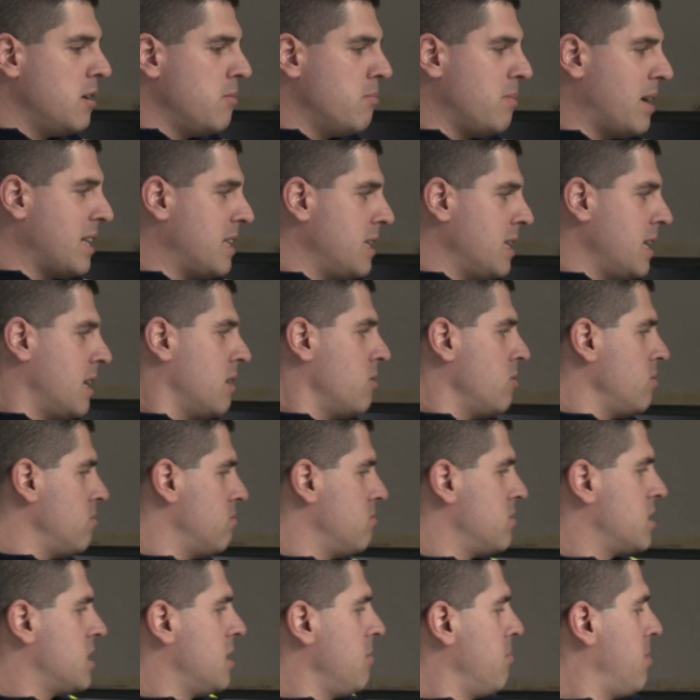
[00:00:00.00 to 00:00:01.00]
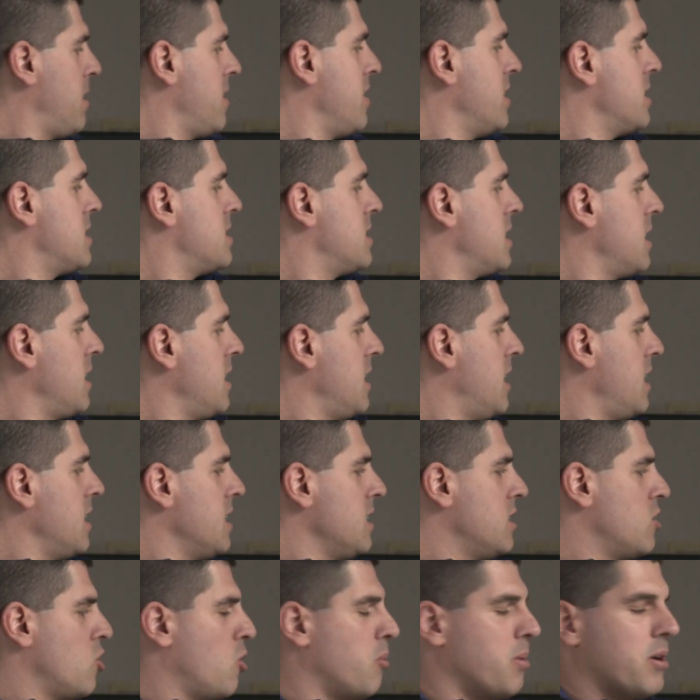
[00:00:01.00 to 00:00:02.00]
But now simply the signal
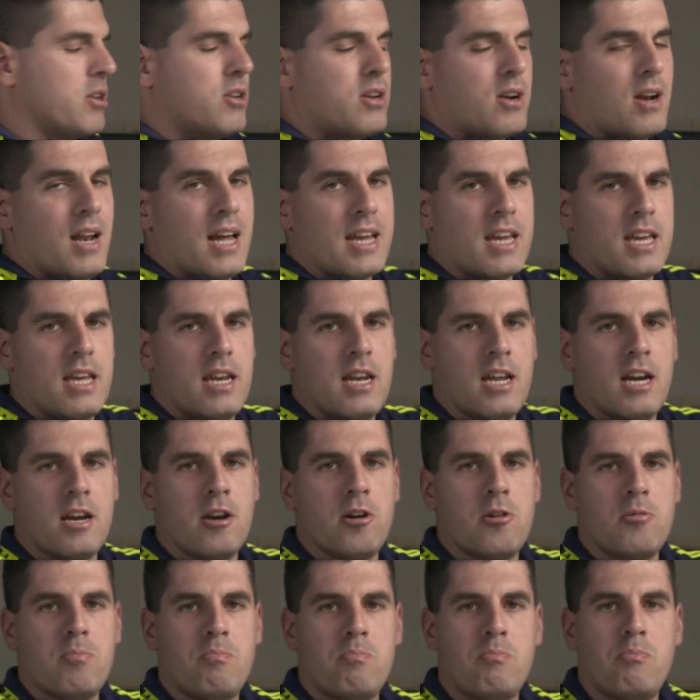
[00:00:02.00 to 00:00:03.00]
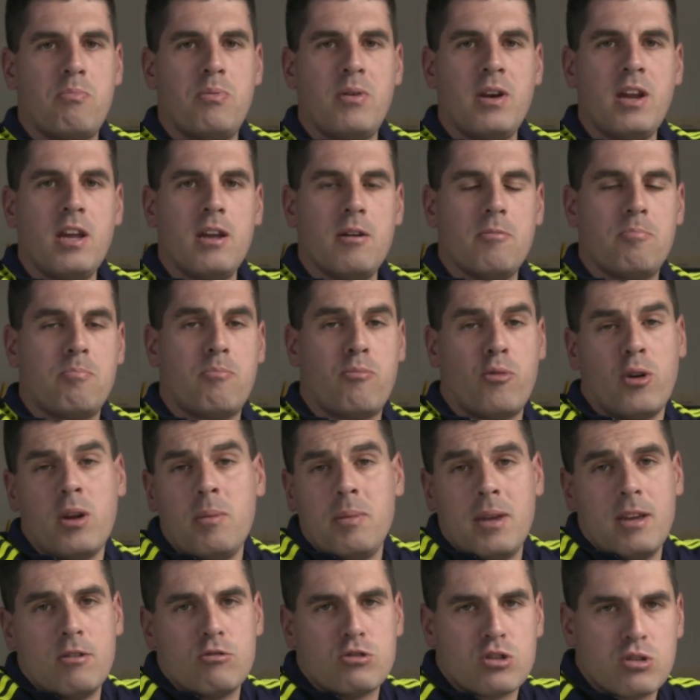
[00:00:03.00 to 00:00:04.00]
is over there, like in a
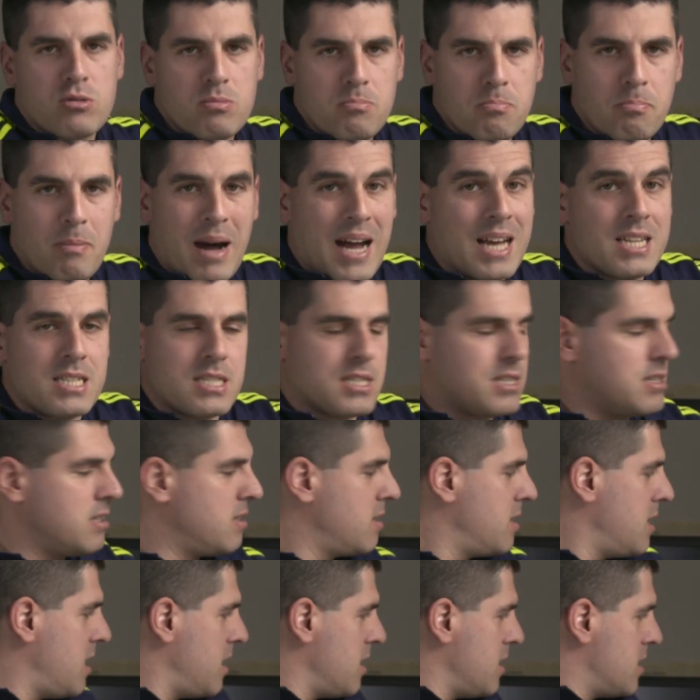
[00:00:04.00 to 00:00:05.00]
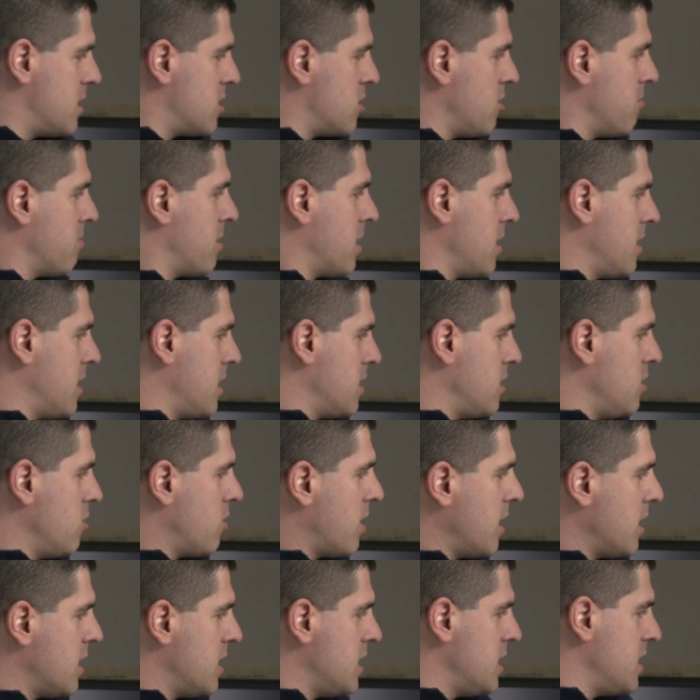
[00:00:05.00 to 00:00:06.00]
previous bus. That is something that you
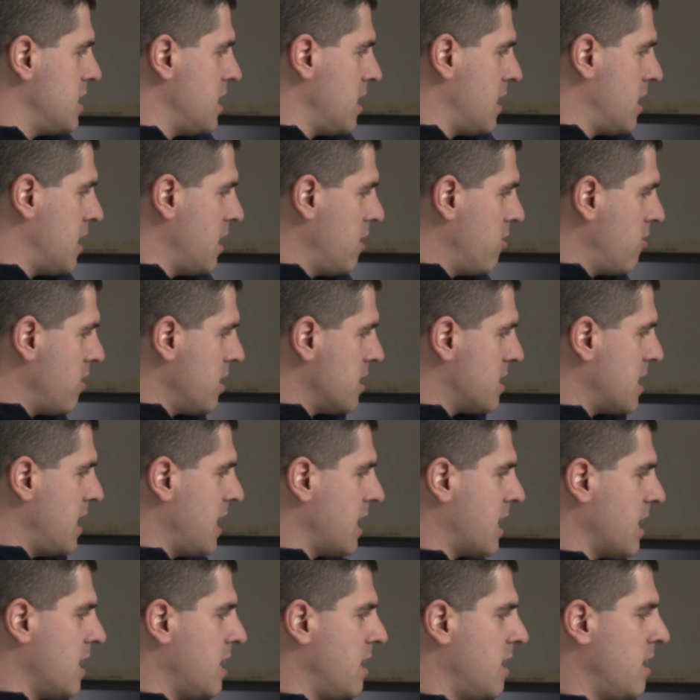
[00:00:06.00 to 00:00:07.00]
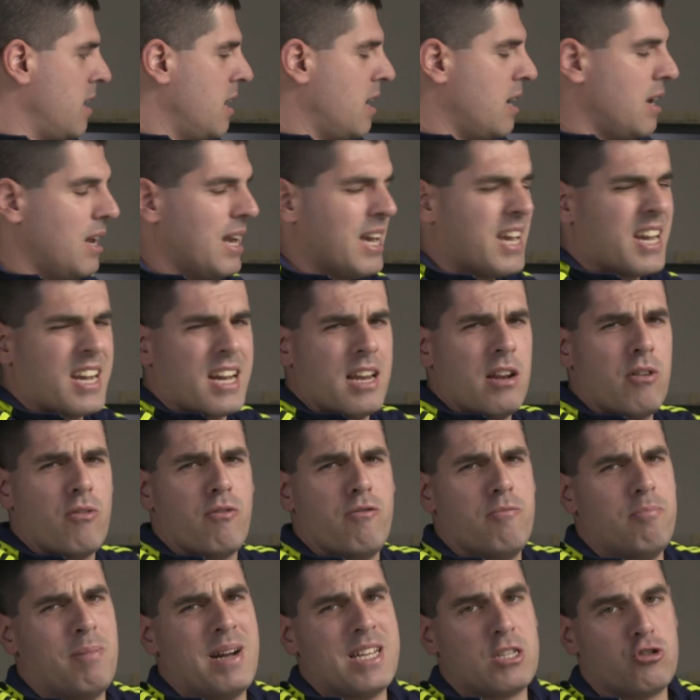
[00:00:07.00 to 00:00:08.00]
can see here. It's like a kind
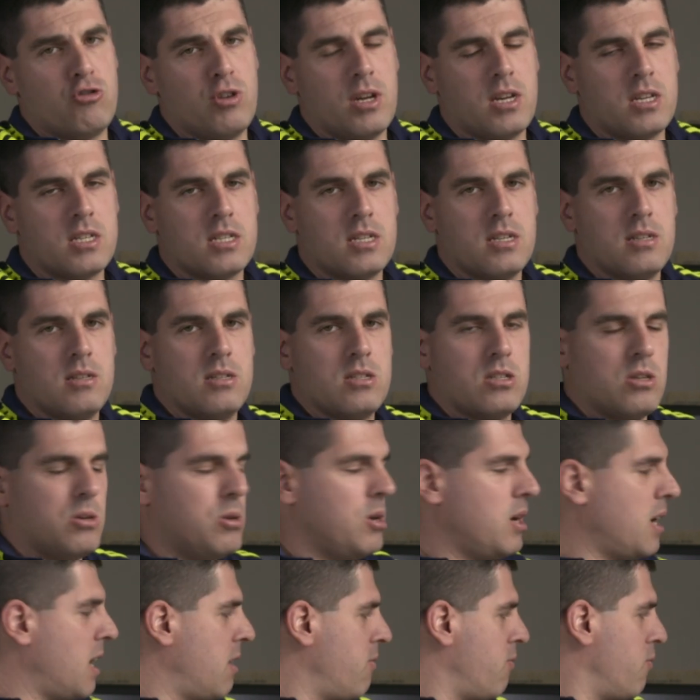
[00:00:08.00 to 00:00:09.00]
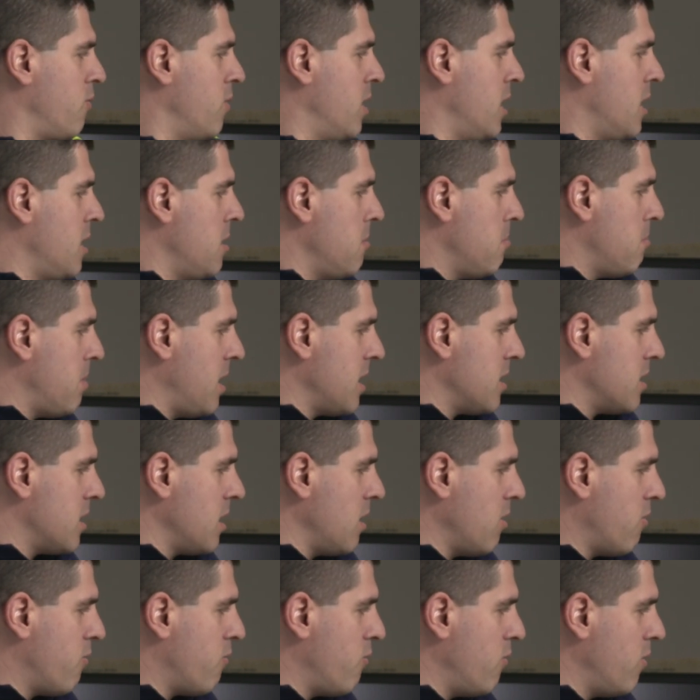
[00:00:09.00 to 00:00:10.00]
of matrix. So you have
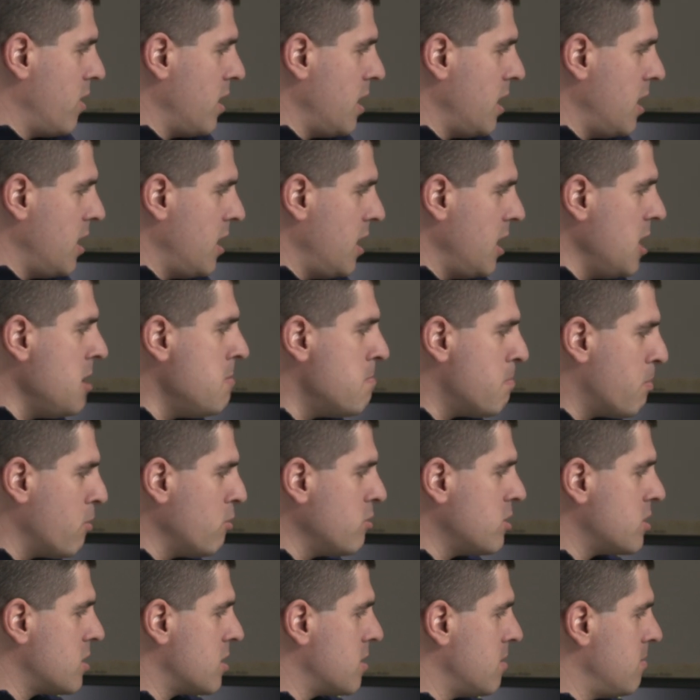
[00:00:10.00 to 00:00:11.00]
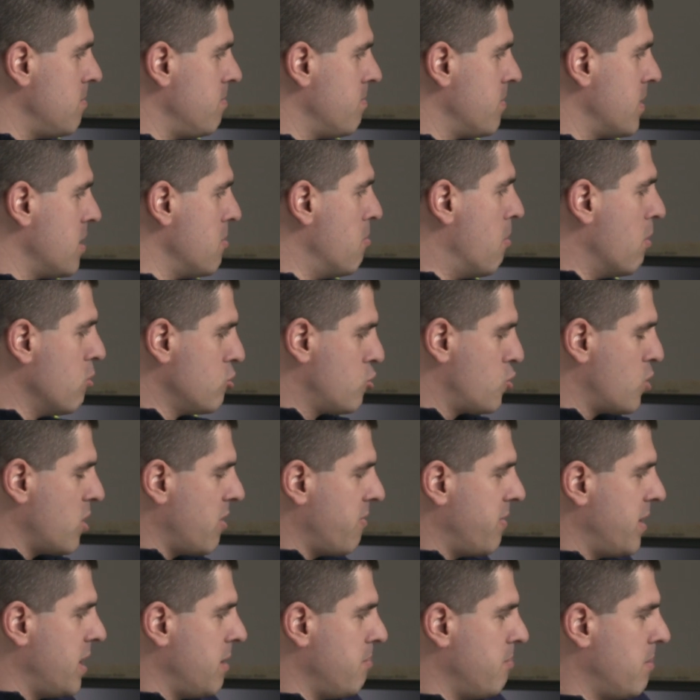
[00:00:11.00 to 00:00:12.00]
plenty of inputs. Most
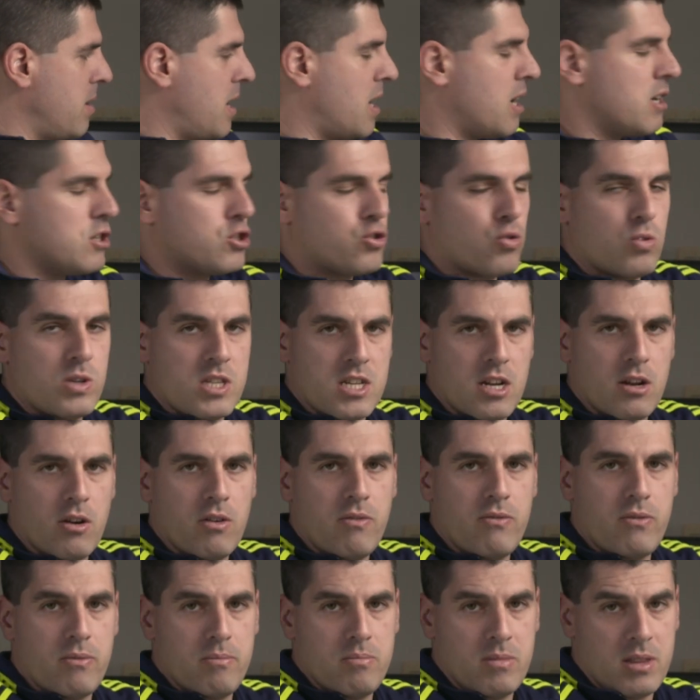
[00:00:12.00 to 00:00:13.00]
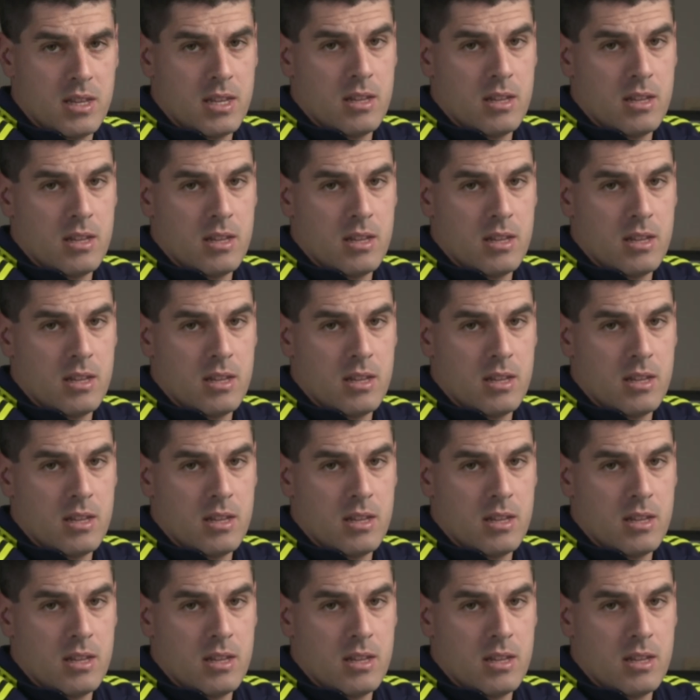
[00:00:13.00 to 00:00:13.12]
of them are switched off.